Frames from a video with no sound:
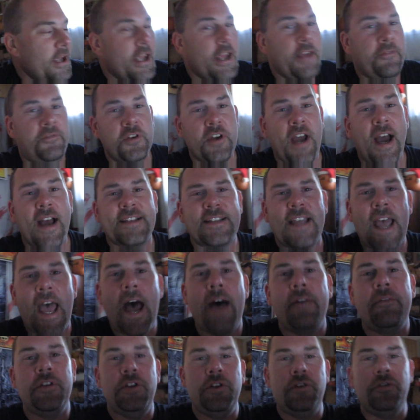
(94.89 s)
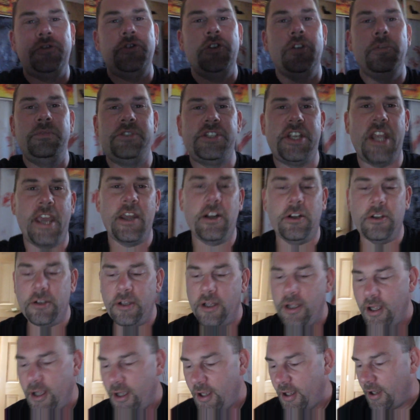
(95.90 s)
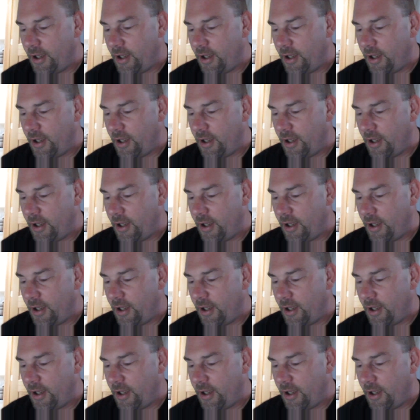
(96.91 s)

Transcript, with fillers: if you guys have a YouTube channel